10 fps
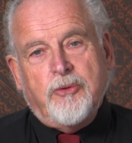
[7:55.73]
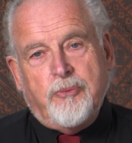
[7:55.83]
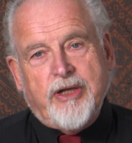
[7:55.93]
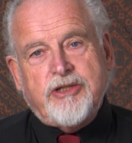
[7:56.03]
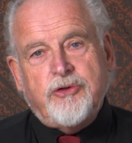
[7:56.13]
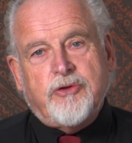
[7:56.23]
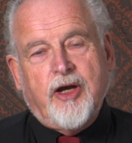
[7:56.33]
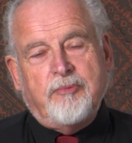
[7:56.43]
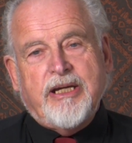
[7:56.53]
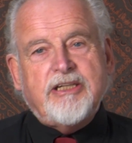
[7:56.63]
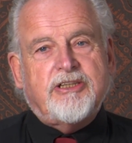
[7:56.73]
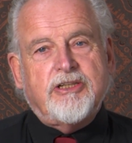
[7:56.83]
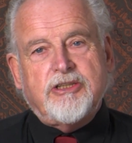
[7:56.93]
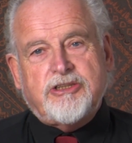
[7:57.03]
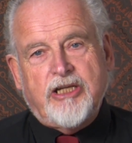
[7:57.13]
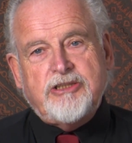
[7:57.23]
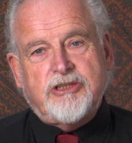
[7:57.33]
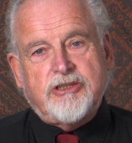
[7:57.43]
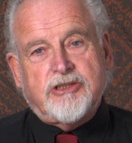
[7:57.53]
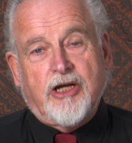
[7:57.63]
when you come into the
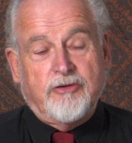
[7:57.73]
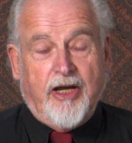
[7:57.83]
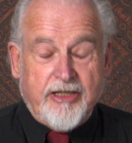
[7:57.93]
Schengen zone.